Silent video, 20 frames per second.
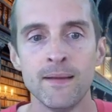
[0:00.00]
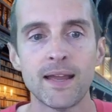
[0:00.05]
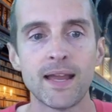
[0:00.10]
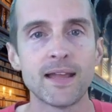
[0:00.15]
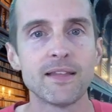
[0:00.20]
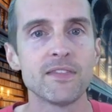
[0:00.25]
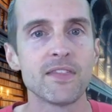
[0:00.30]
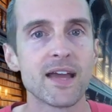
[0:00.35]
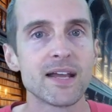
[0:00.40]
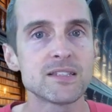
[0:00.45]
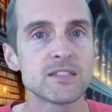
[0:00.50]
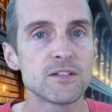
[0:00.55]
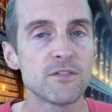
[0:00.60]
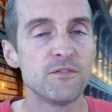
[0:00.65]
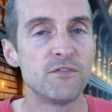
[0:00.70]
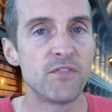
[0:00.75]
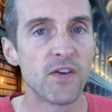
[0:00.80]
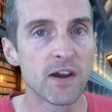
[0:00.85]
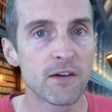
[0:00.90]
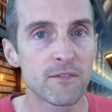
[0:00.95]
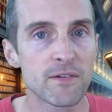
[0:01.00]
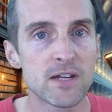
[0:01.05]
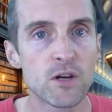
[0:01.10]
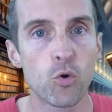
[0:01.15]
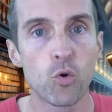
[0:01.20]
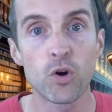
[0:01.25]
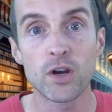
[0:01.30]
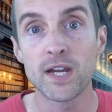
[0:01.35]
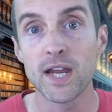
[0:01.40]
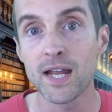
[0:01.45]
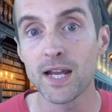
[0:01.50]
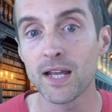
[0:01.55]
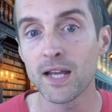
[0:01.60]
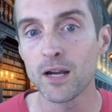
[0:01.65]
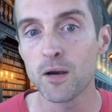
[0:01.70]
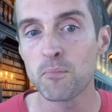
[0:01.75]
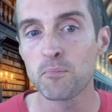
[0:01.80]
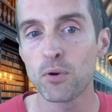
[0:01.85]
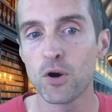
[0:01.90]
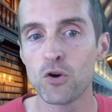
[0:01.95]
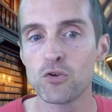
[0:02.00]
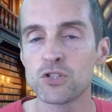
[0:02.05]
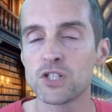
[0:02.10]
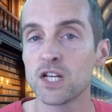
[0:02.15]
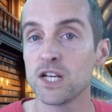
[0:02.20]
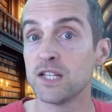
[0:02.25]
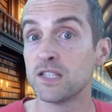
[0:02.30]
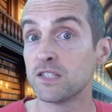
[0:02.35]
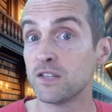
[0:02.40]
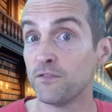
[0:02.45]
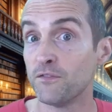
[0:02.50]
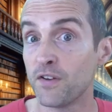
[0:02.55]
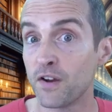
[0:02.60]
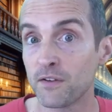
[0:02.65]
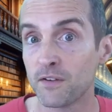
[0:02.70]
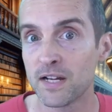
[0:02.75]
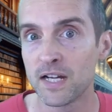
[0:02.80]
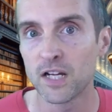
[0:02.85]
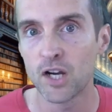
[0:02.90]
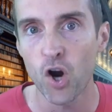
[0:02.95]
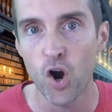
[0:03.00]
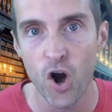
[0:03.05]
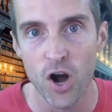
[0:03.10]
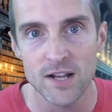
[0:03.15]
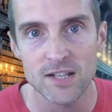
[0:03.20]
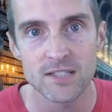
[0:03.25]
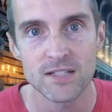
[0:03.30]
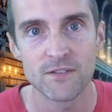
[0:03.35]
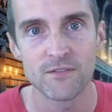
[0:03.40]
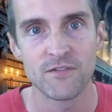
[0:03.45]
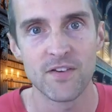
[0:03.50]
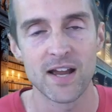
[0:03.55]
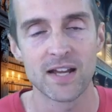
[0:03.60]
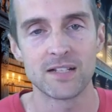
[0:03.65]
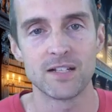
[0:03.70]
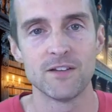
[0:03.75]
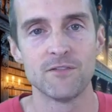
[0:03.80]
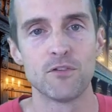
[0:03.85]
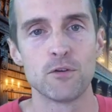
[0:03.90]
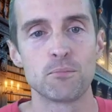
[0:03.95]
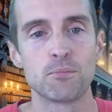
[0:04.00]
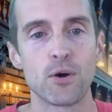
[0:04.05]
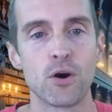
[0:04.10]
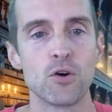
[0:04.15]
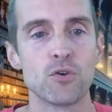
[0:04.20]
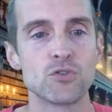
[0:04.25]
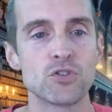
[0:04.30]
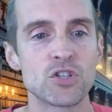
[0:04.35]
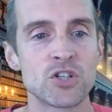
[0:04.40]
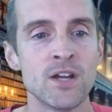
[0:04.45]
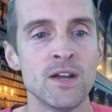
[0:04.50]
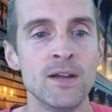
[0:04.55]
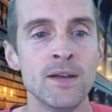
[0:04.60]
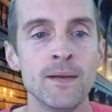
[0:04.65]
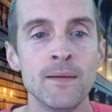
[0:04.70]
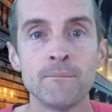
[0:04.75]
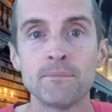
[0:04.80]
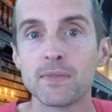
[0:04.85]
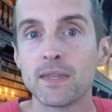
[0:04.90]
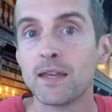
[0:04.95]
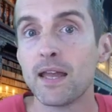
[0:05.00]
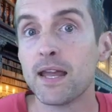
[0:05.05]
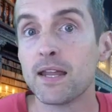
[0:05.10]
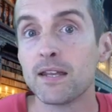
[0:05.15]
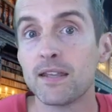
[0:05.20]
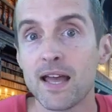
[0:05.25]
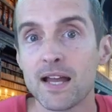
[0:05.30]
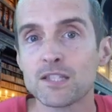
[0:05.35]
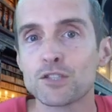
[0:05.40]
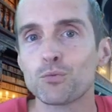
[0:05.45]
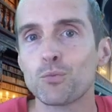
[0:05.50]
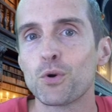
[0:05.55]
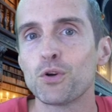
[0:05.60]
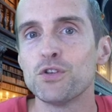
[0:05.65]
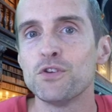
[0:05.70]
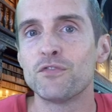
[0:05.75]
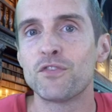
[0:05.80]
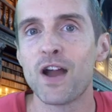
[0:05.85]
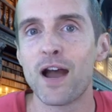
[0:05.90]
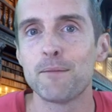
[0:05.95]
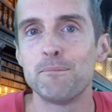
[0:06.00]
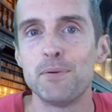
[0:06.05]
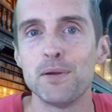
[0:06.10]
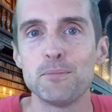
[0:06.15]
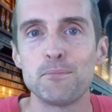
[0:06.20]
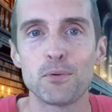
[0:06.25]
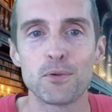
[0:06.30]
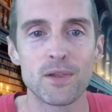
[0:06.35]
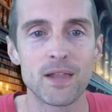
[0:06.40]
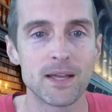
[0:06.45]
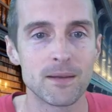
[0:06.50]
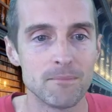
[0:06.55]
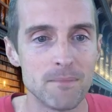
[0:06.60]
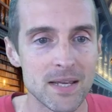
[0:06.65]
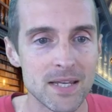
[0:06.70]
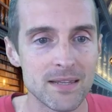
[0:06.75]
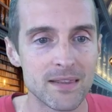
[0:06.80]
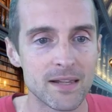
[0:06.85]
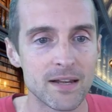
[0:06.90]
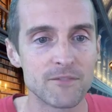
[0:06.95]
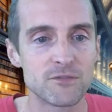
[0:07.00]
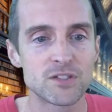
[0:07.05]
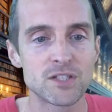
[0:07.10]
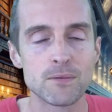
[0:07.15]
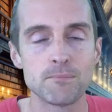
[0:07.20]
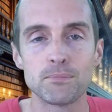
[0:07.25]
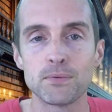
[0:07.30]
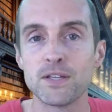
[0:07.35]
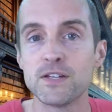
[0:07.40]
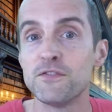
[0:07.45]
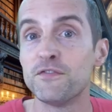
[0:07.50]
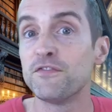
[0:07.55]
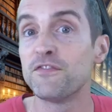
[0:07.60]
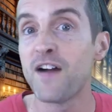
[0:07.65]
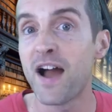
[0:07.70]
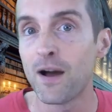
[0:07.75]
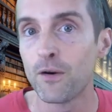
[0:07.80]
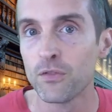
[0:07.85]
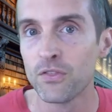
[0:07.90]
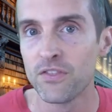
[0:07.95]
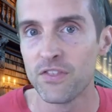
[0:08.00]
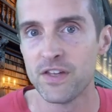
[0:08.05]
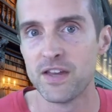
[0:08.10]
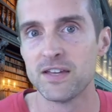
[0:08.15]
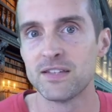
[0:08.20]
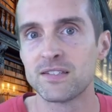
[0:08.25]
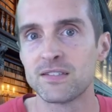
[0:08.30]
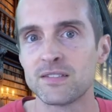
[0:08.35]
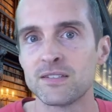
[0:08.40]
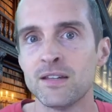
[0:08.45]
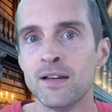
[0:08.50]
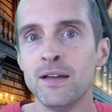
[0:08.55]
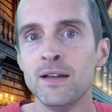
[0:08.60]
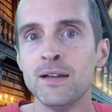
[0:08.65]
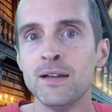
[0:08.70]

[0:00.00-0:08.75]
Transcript: And that's a very organic approach. It's a very cost-effective approach. And that's where you've got people like me that have simply found this.